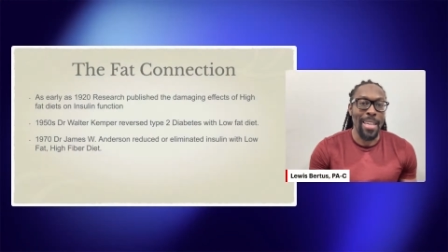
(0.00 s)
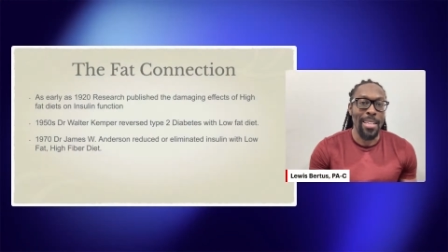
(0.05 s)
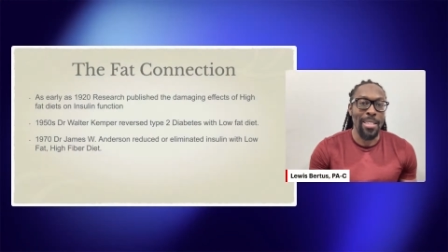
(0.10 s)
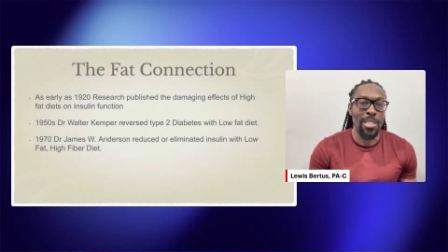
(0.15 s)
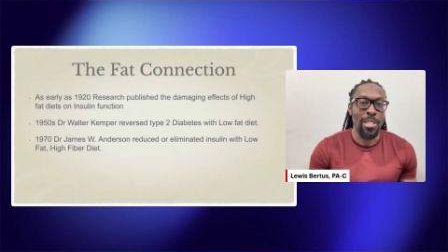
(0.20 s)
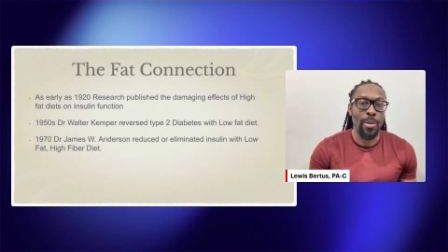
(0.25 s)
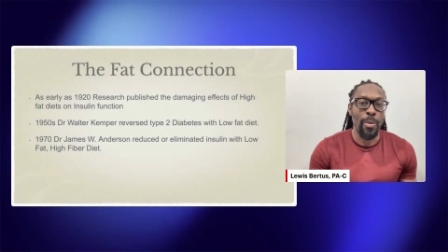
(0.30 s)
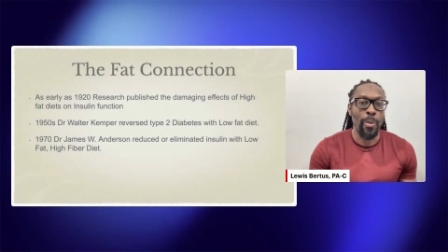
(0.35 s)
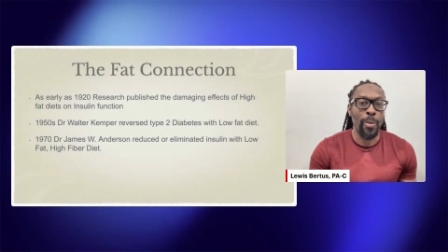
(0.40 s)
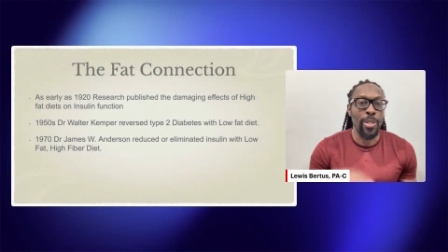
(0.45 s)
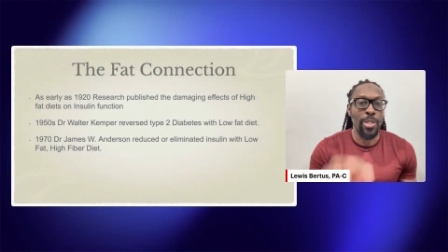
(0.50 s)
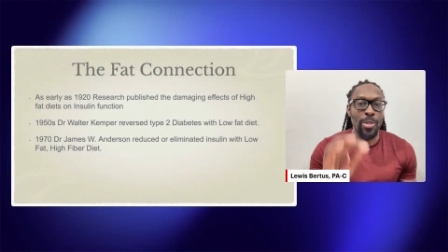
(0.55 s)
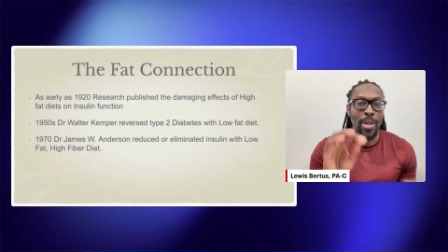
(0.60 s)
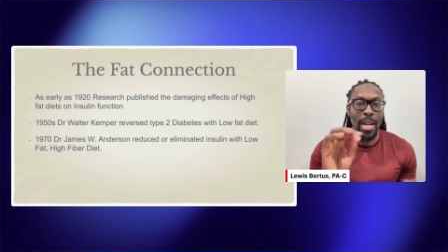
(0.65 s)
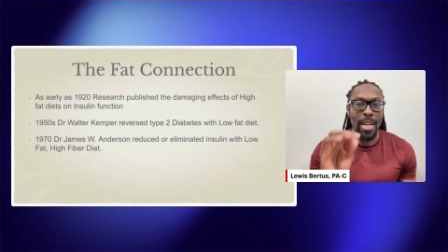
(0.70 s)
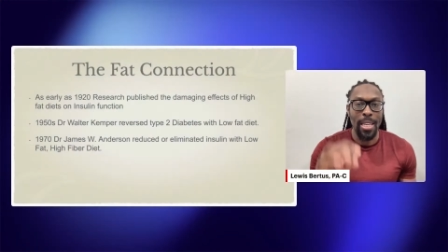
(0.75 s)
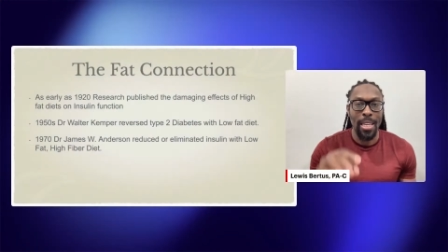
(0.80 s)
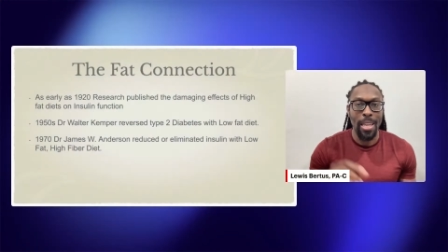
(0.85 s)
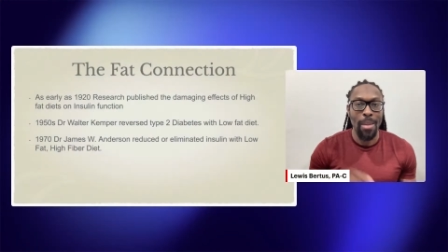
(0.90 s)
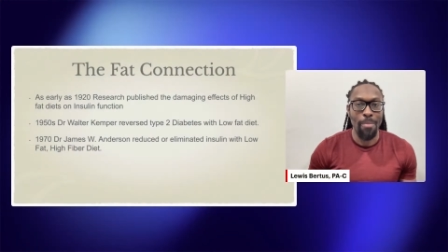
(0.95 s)
into it. We
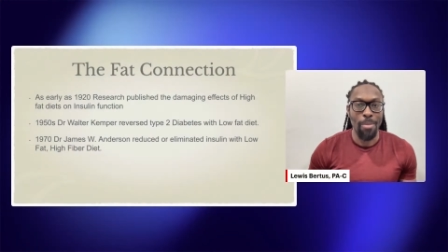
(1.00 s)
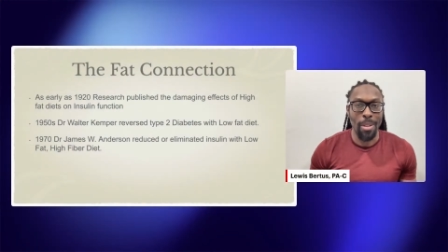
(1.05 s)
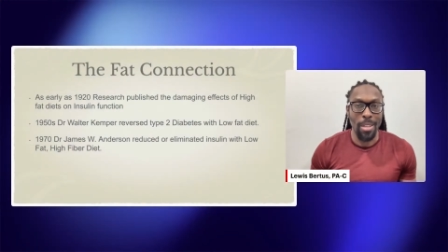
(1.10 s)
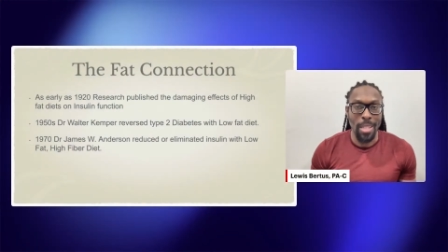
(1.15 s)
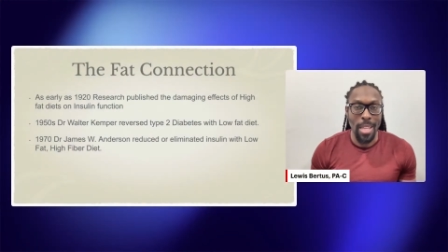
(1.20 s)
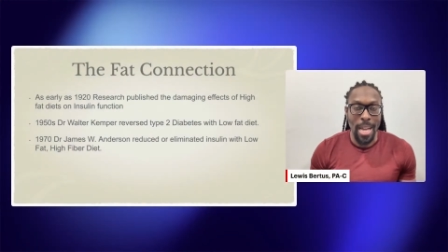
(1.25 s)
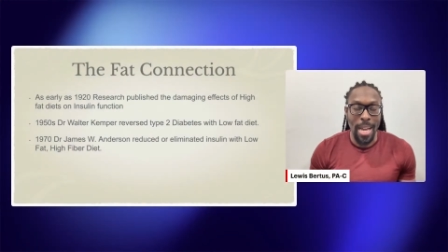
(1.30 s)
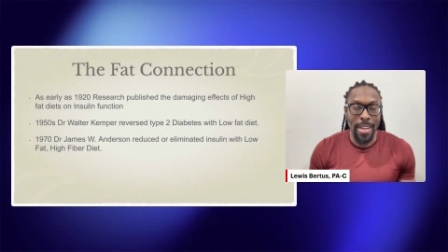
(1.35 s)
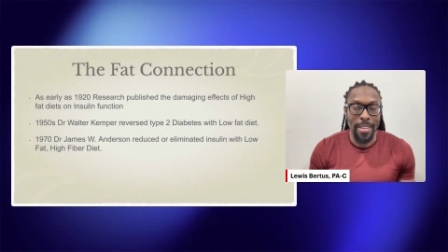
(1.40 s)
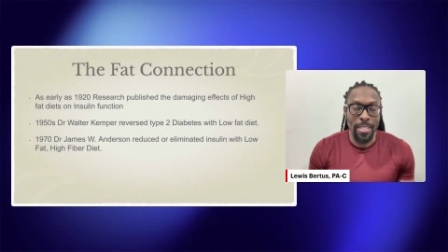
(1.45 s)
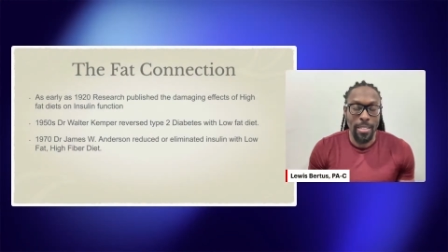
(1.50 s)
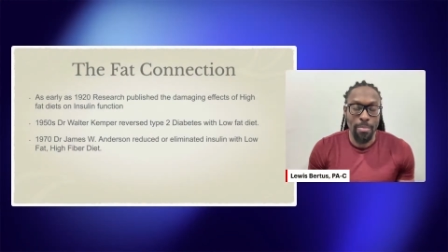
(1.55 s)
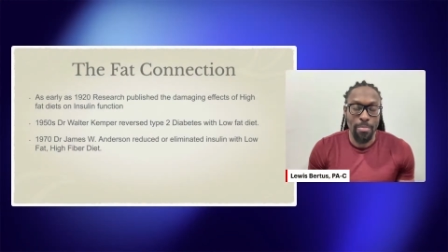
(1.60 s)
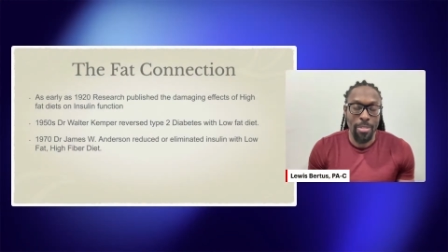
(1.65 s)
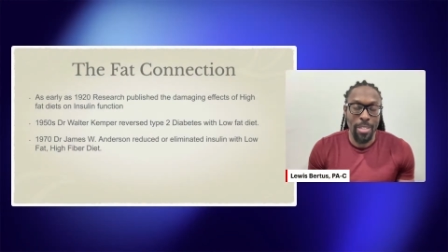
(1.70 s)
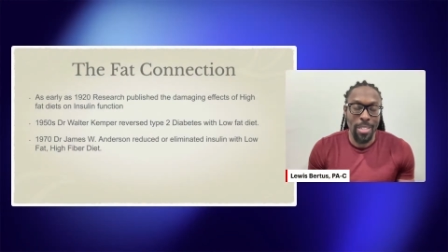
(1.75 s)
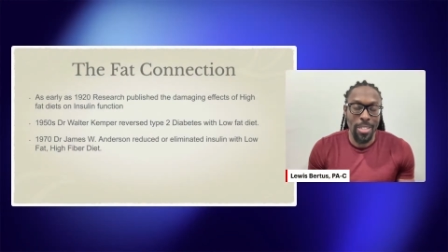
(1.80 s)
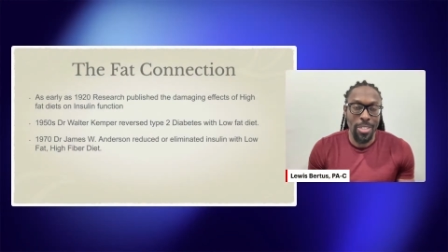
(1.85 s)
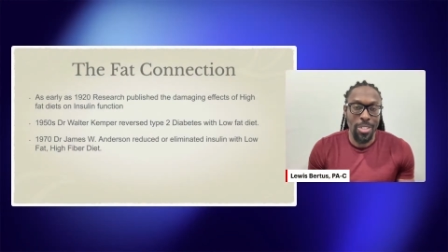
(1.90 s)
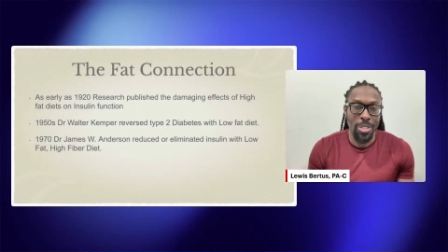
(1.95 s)
try to keep our lives
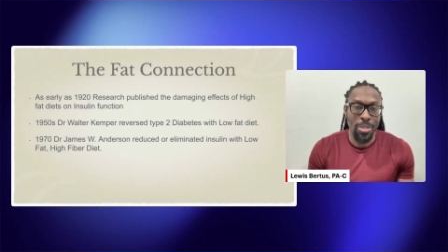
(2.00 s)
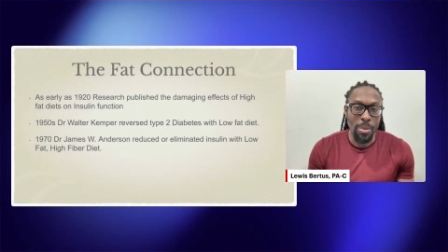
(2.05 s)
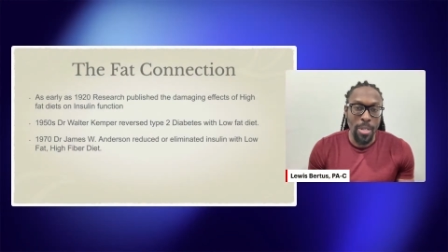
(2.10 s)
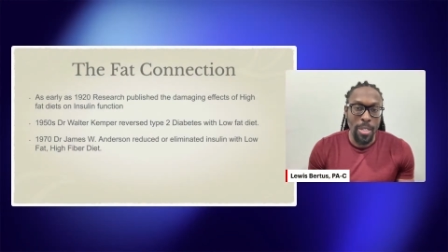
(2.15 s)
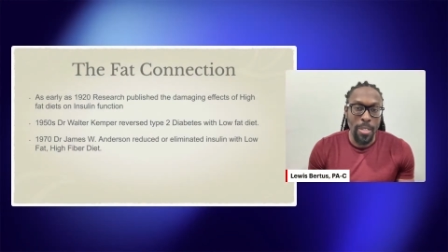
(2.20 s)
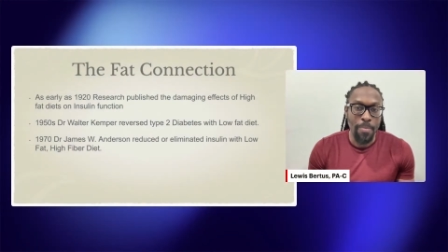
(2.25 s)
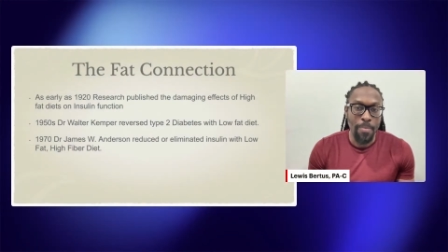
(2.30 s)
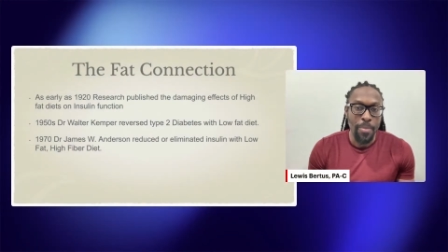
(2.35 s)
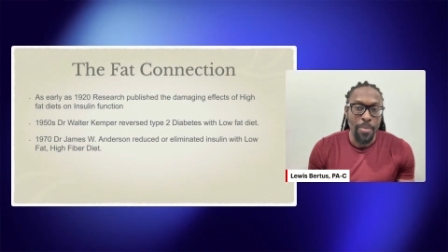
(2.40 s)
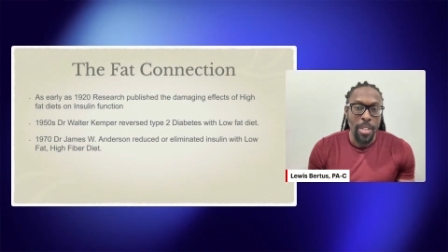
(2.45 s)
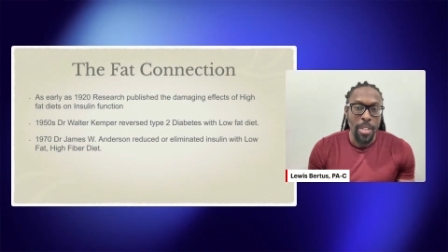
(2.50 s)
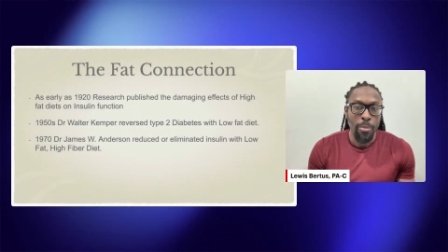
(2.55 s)
pretty short.